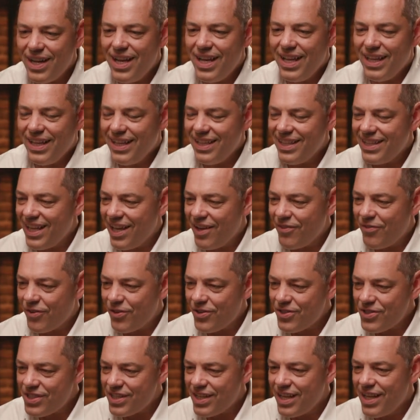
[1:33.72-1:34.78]

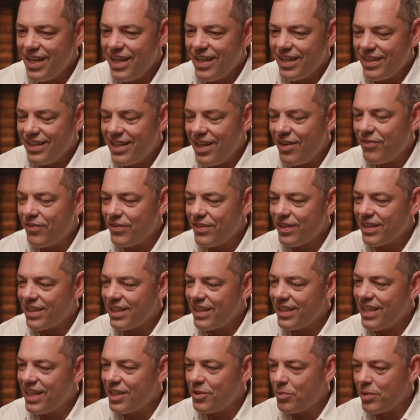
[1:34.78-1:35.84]
endeavors, definitely
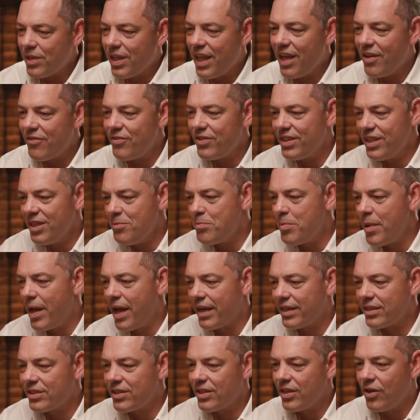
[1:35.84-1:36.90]
that will have an
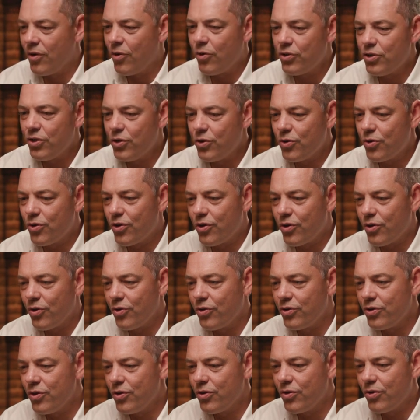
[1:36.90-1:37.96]
impact on your
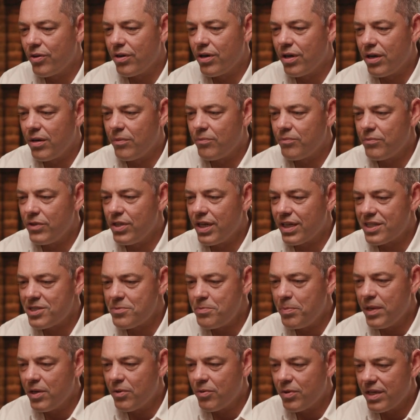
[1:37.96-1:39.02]

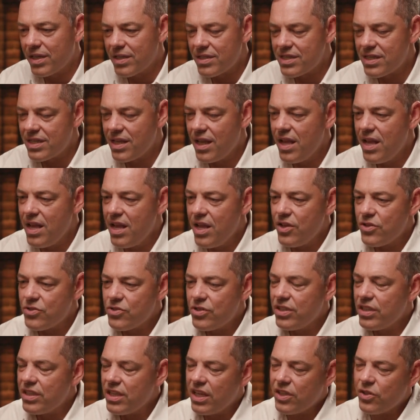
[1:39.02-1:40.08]
experience. So
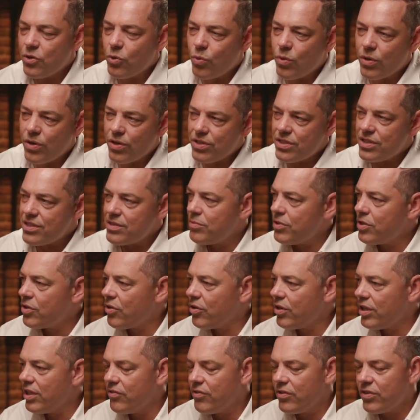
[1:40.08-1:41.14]
in other words,
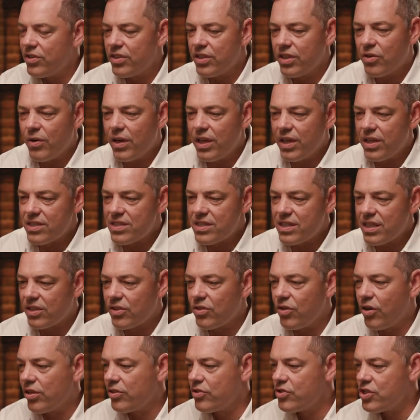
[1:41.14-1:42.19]
even the greatest
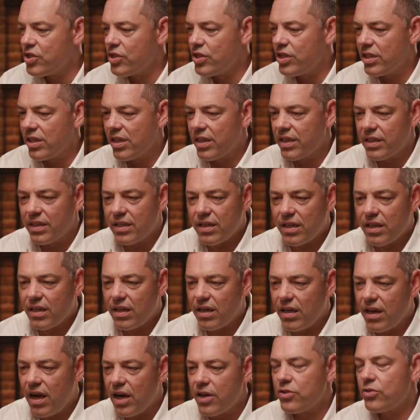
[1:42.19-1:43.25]
technology like
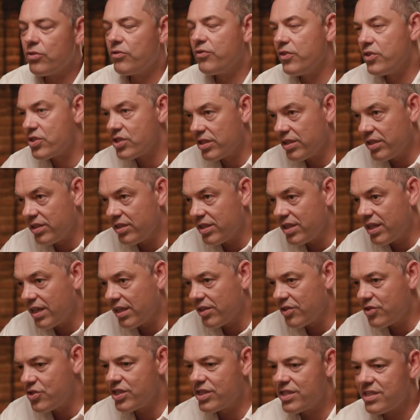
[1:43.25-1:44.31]
artificial
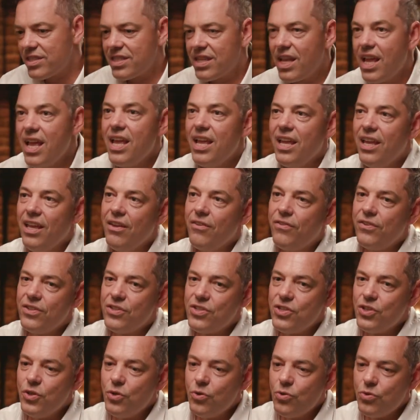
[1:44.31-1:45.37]
intelligence, if
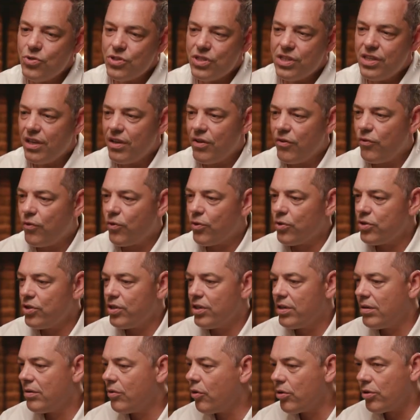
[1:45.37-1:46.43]
it's used for
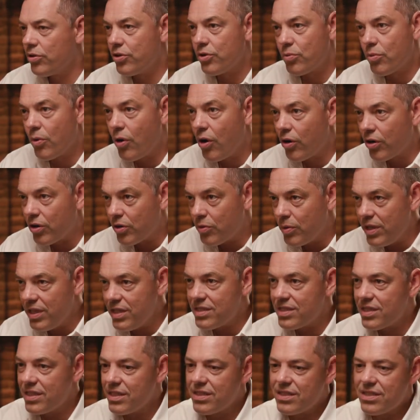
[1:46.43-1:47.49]
all the wrong
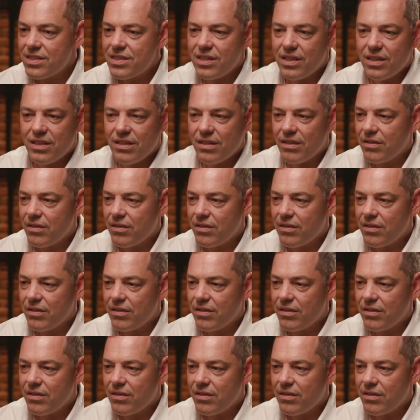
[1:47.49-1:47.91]
reasons in